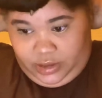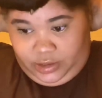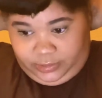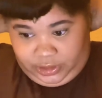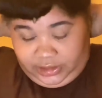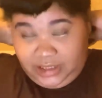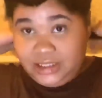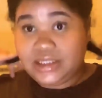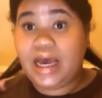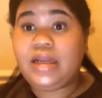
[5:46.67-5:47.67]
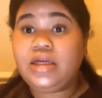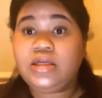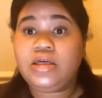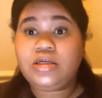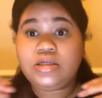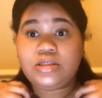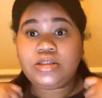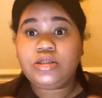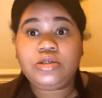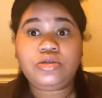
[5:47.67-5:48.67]
Just excited to
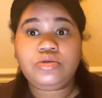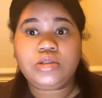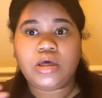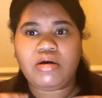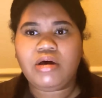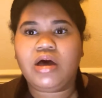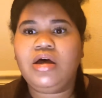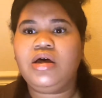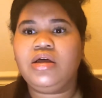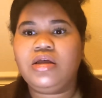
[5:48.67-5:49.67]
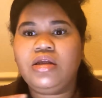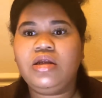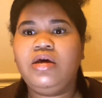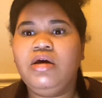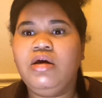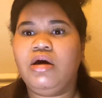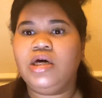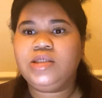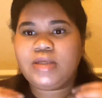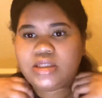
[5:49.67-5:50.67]
use. Oh God. I
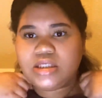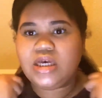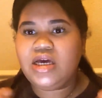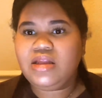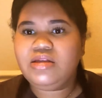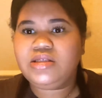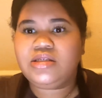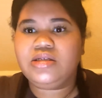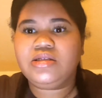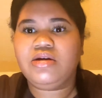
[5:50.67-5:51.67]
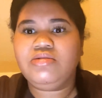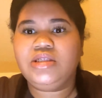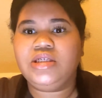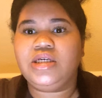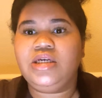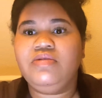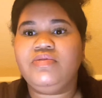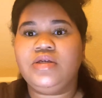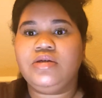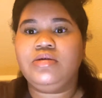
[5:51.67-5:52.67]
was about to say this don't look even,
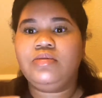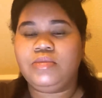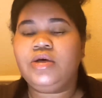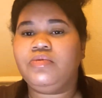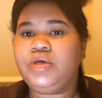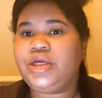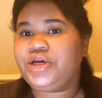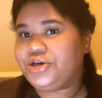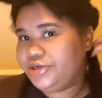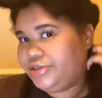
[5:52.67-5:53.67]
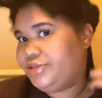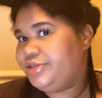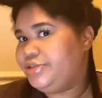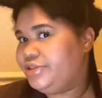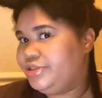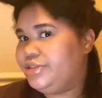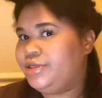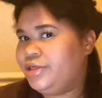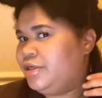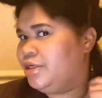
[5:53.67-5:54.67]
but we there. I
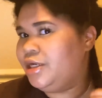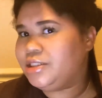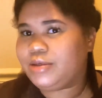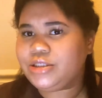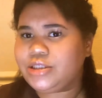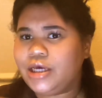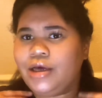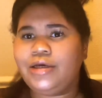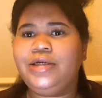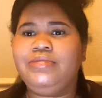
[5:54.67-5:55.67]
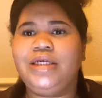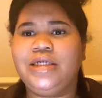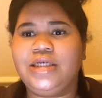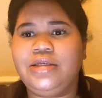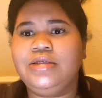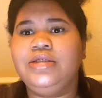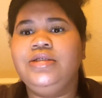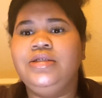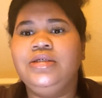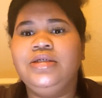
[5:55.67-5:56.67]
was gonna say hello now, Kima.
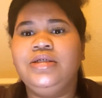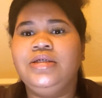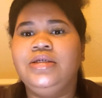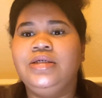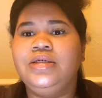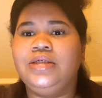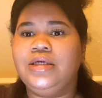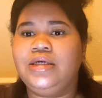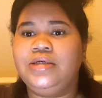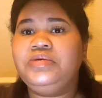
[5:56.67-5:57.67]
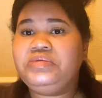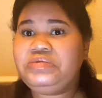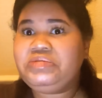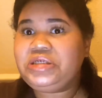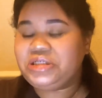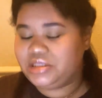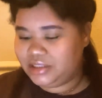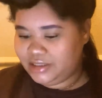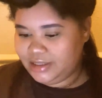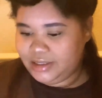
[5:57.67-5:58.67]
Yeah, we did.
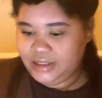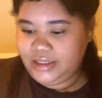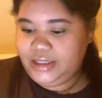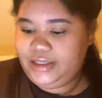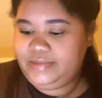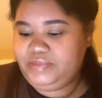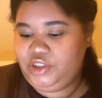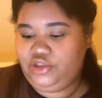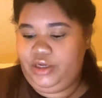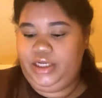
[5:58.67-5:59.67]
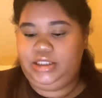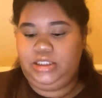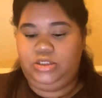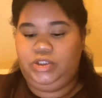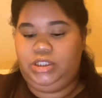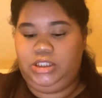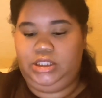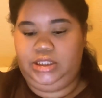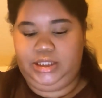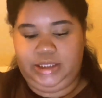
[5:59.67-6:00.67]
Just ready to use
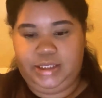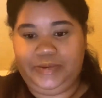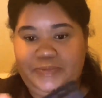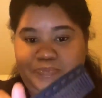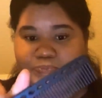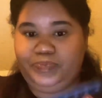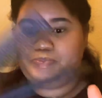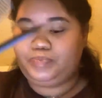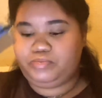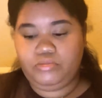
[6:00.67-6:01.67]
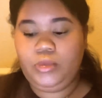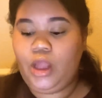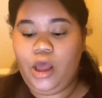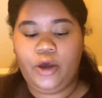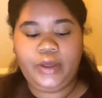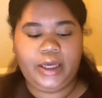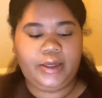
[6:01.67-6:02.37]
this. Oh yeah,